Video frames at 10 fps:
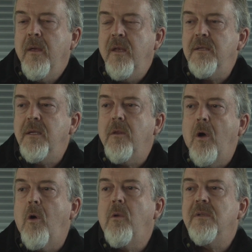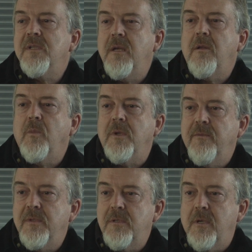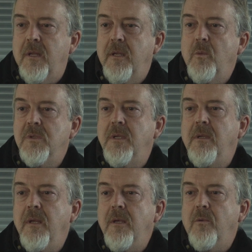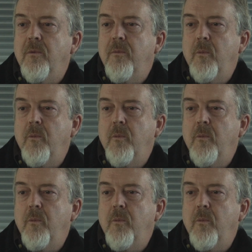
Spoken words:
Indeed, the whole settlement of Australia was illegal.